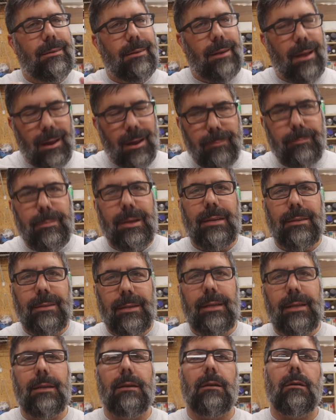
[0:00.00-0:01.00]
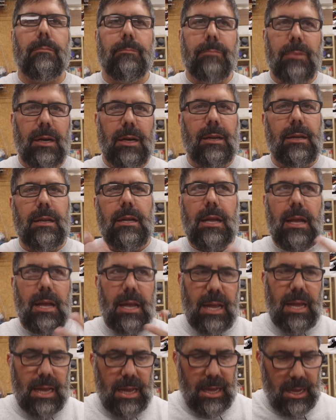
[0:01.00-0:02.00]
Not a big deal, but
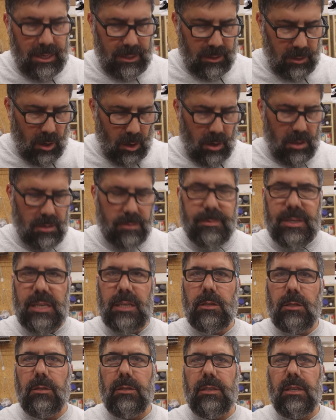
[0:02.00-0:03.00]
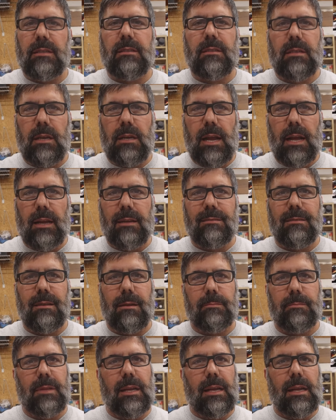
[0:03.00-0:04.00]
it caused me to disconnect
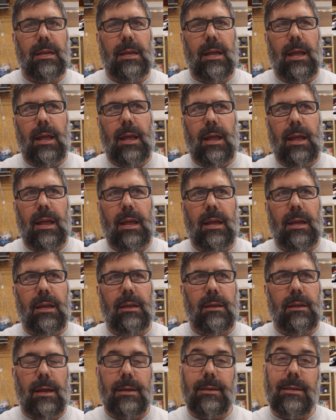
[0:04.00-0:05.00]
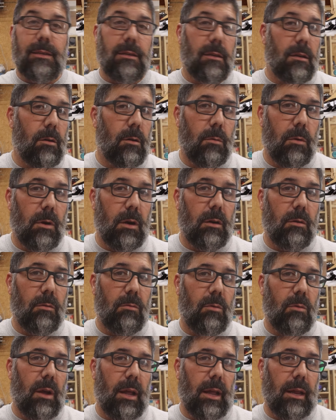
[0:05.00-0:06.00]
something and I didn't know where it
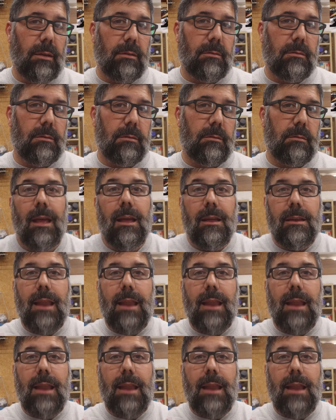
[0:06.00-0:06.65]
went.